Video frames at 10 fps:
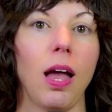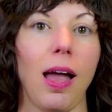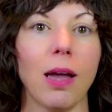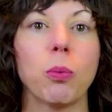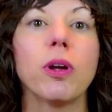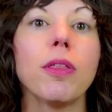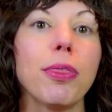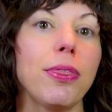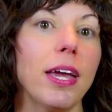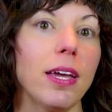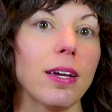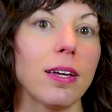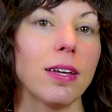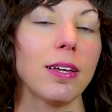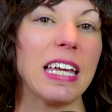I want to thank
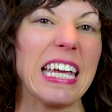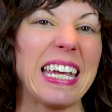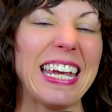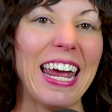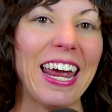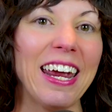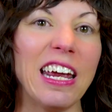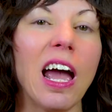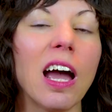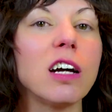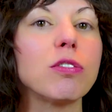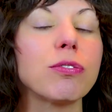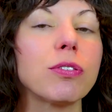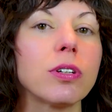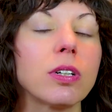KF